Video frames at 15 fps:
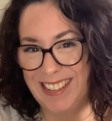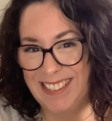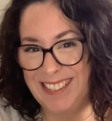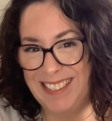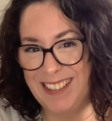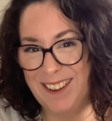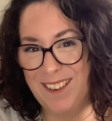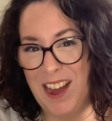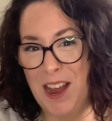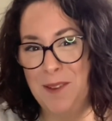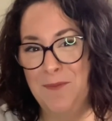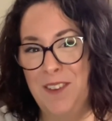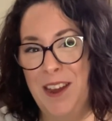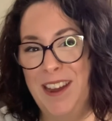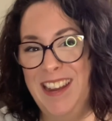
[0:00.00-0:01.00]
So I'm
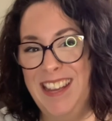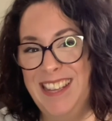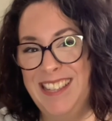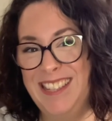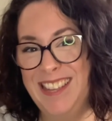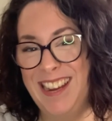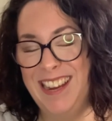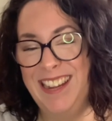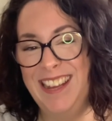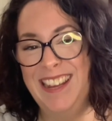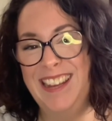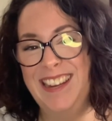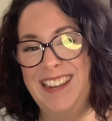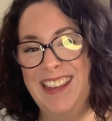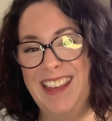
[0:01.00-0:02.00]
very
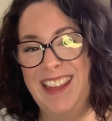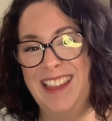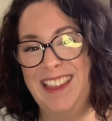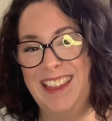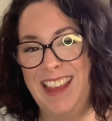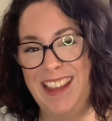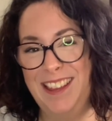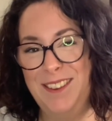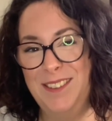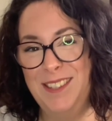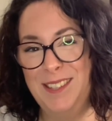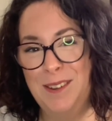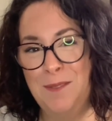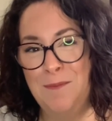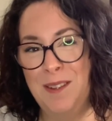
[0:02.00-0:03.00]
excited. Thank you
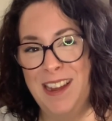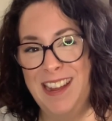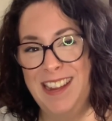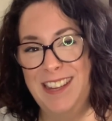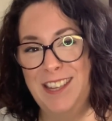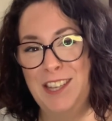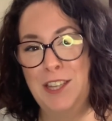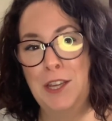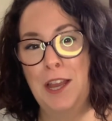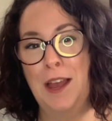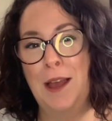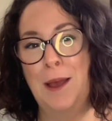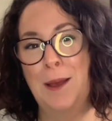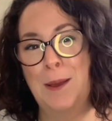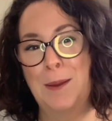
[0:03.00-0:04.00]
so much.
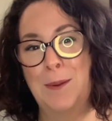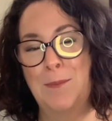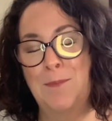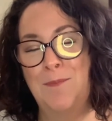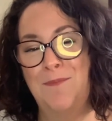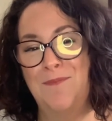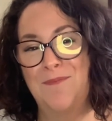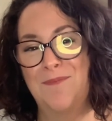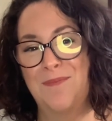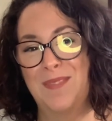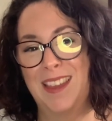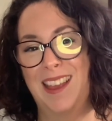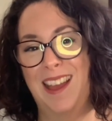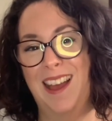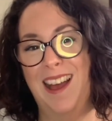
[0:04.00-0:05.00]
Um,
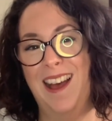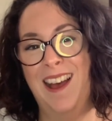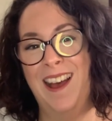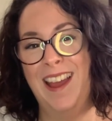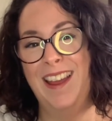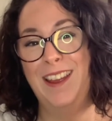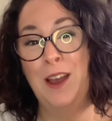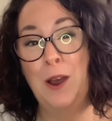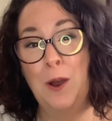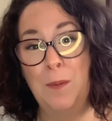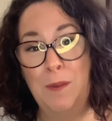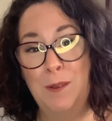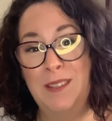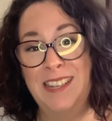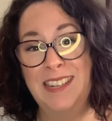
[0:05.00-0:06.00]
I
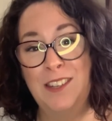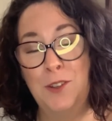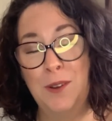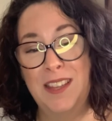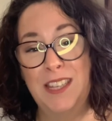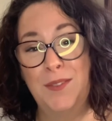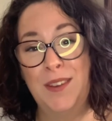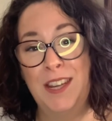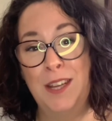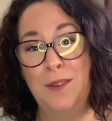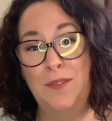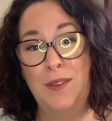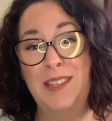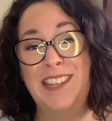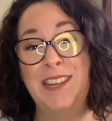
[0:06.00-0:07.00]
hope you did enjoy this video.
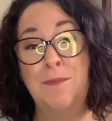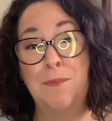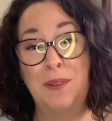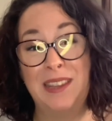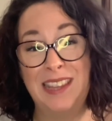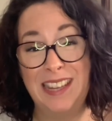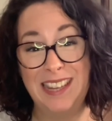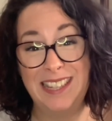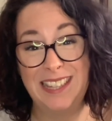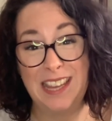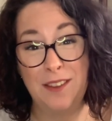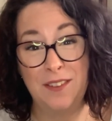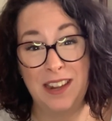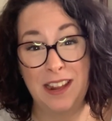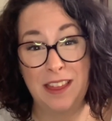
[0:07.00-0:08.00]
If you did, please
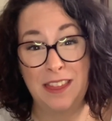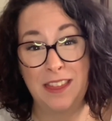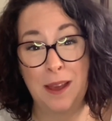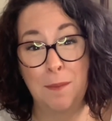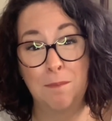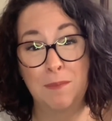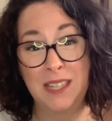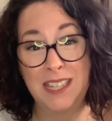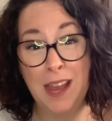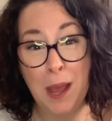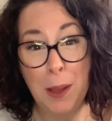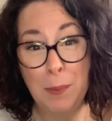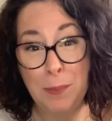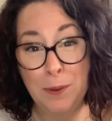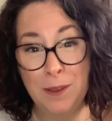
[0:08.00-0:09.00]
give it a thumbs up.